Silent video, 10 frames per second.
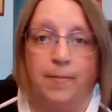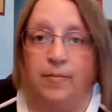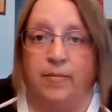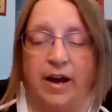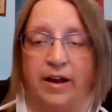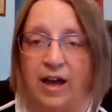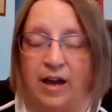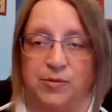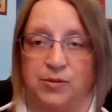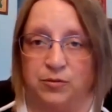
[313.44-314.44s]
my
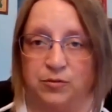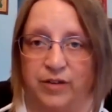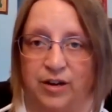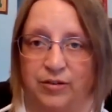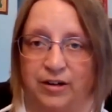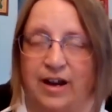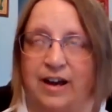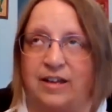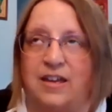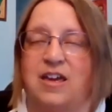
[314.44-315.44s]
absolute favorite.
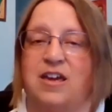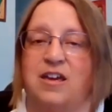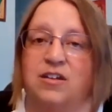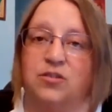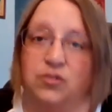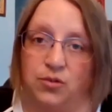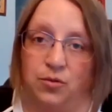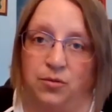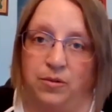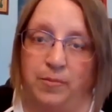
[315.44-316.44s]
He
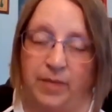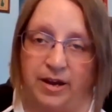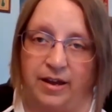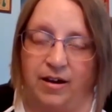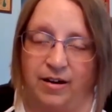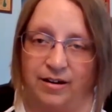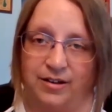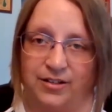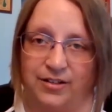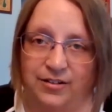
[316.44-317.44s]
stole my
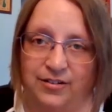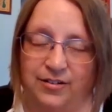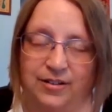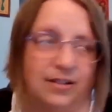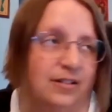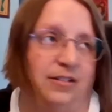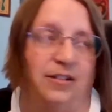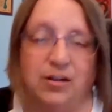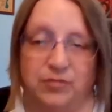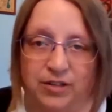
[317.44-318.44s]
heart.
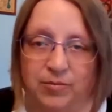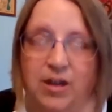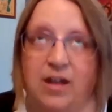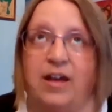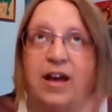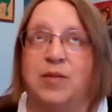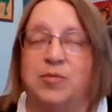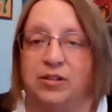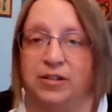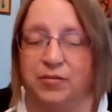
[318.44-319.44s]
Loved him.
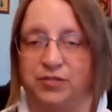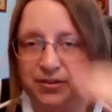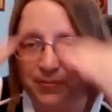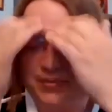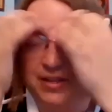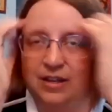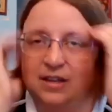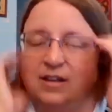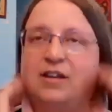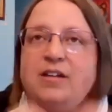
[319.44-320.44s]
Absolutely loved him.
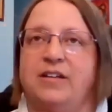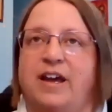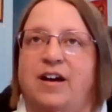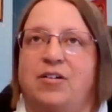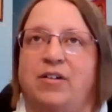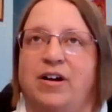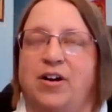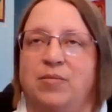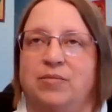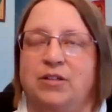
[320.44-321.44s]

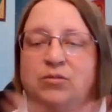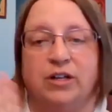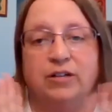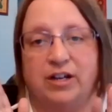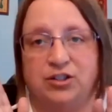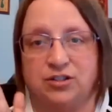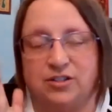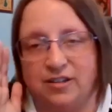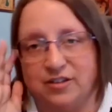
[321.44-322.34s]
Now, well, I should say